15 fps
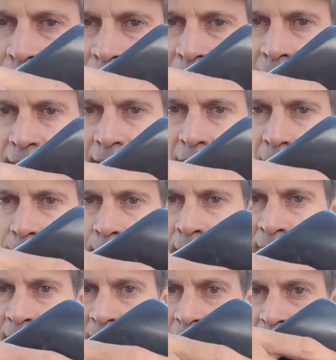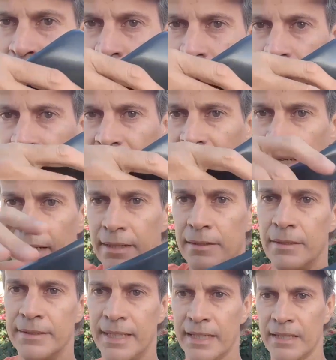that are bolted onto the deck.
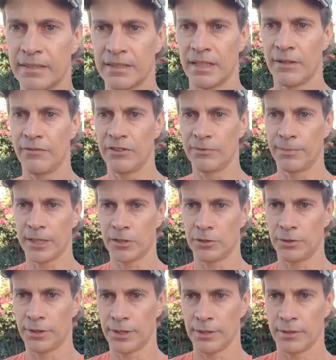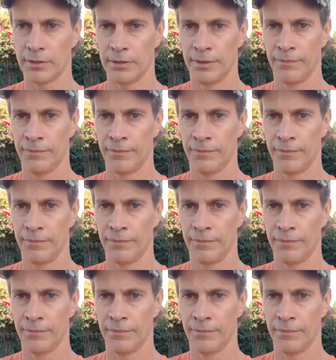The deck itself is much shorter.